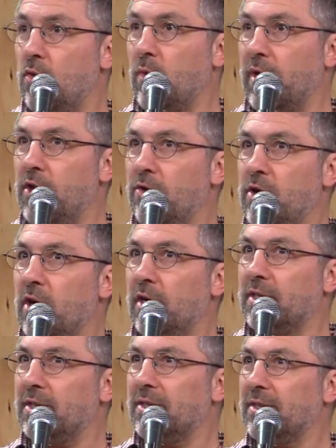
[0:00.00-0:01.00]
when you're
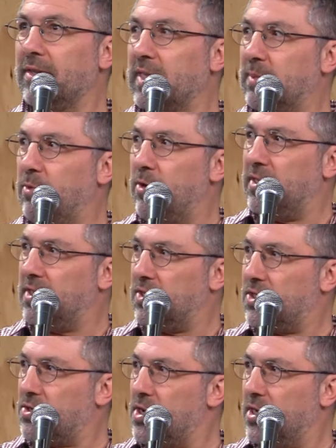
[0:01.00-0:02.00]
not experiencing
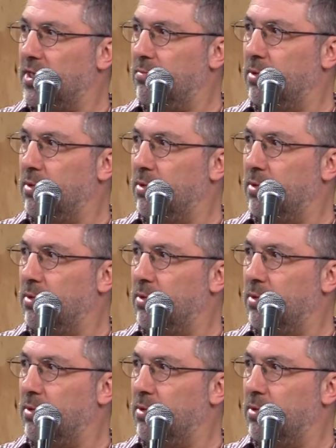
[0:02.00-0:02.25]
struggle,